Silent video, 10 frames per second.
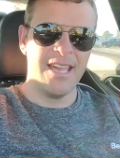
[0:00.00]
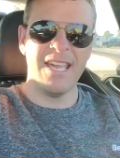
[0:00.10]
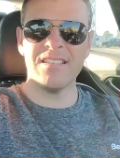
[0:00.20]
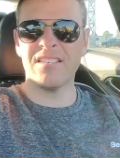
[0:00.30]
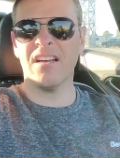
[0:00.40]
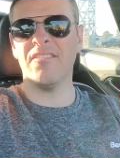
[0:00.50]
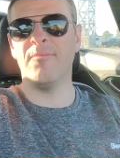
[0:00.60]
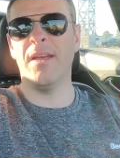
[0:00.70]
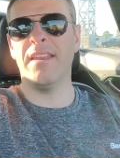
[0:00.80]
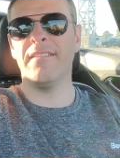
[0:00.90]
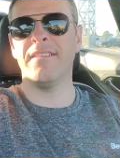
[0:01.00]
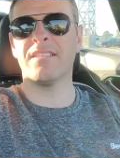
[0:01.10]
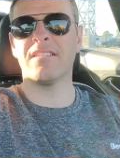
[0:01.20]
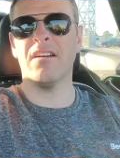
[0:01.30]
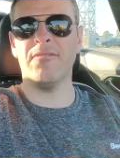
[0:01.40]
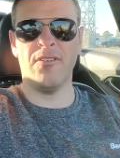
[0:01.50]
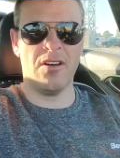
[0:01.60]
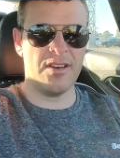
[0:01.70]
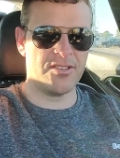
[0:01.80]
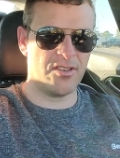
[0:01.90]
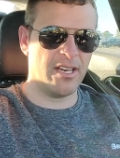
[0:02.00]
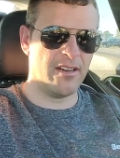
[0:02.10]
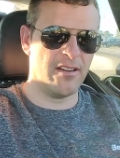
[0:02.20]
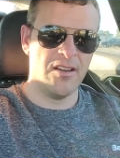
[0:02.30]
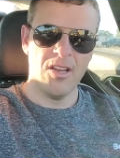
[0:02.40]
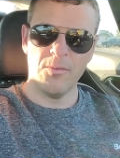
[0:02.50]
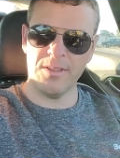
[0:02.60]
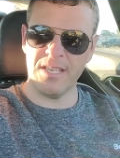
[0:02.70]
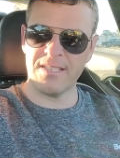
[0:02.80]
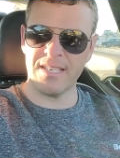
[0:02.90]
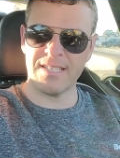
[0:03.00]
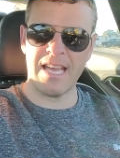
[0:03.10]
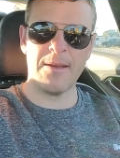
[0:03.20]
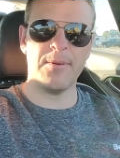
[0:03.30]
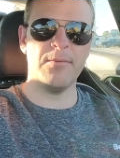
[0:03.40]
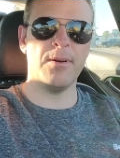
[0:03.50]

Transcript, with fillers: It's tough, man. It's tough on a trainer when these things happen.